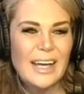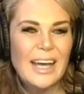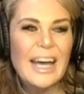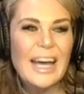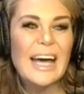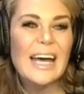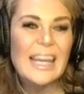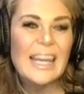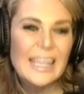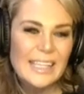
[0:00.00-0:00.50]

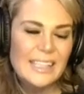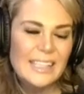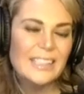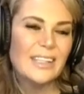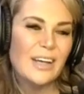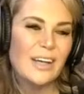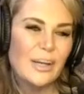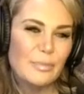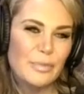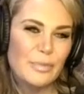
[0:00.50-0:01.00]
I
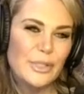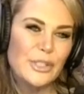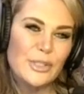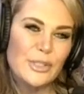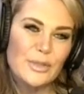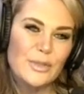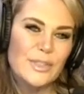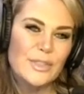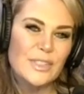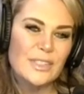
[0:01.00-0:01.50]
cannot
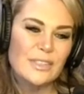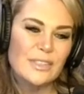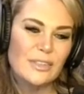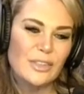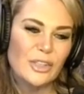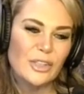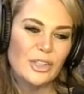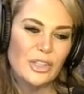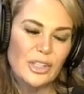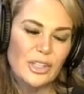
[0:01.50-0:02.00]
produce
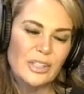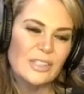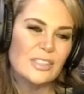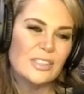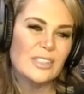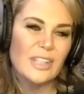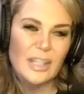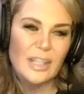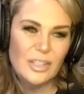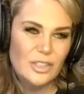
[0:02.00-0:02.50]
good
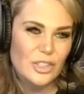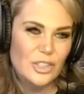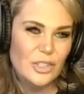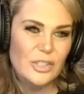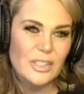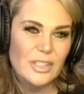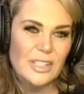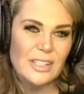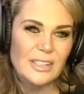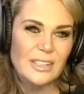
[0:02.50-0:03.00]
duck
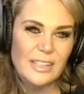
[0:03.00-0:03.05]
jerky.